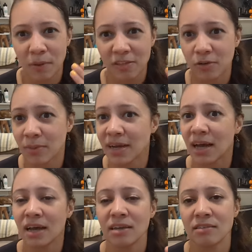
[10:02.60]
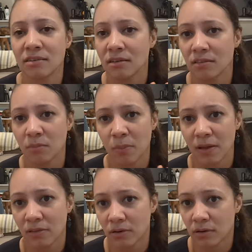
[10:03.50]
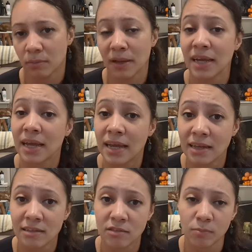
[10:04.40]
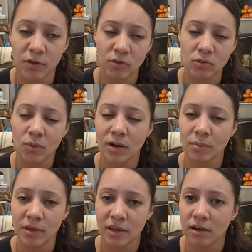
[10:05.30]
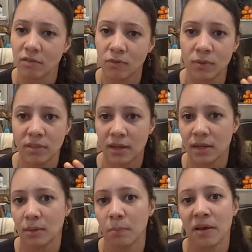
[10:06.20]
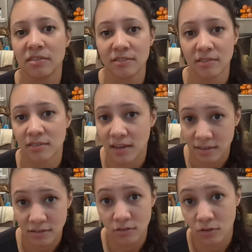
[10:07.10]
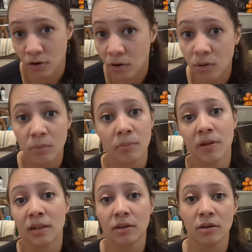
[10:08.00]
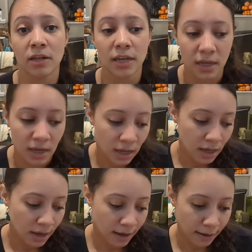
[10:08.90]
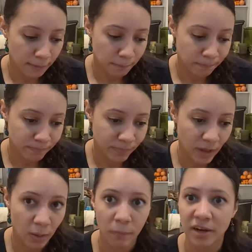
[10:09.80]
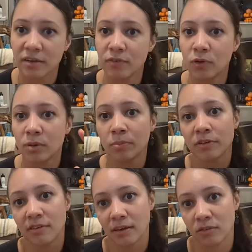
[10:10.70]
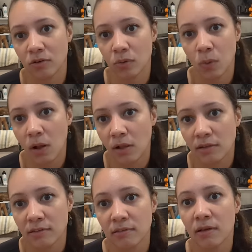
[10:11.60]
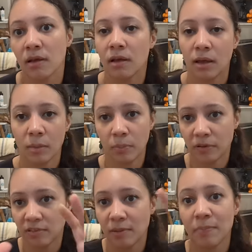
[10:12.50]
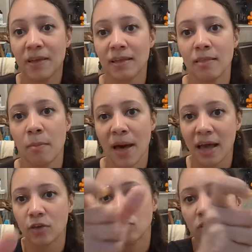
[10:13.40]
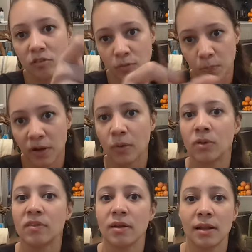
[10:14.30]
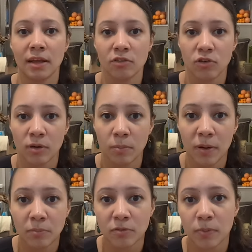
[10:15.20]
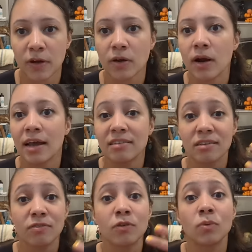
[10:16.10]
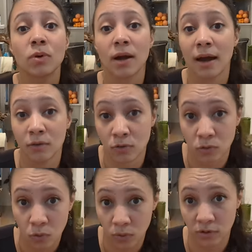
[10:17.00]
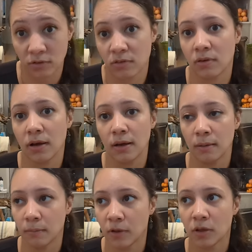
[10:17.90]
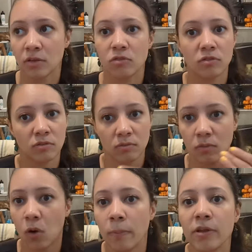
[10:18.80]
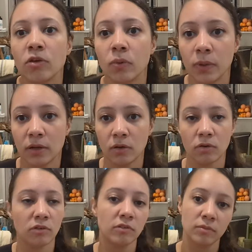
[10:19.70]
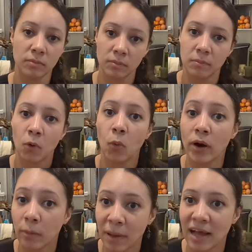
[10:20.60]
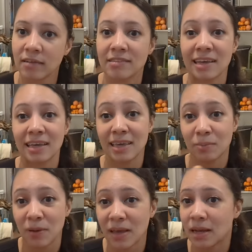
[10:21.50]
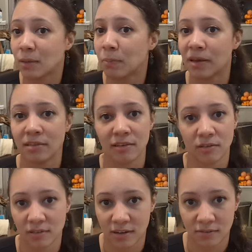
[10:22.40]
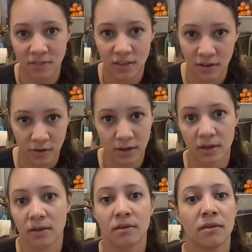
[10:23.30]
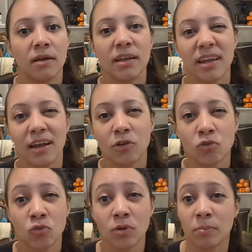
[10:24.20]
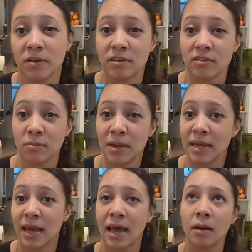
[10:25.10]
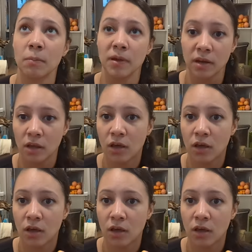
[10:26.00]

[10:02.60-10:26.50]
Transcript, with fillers: bother my eyes, it doesn't bother my hands, but you do want to be careful with any pesticides in your home, clearly. Um, but if you can protect your walls and put something in the back, you could spray with an electric pump sprayer as if you were outdoors. Um, just open your windows, wear a mask, and keep any pets outside of the area. Again, I don't do it because of my cat, but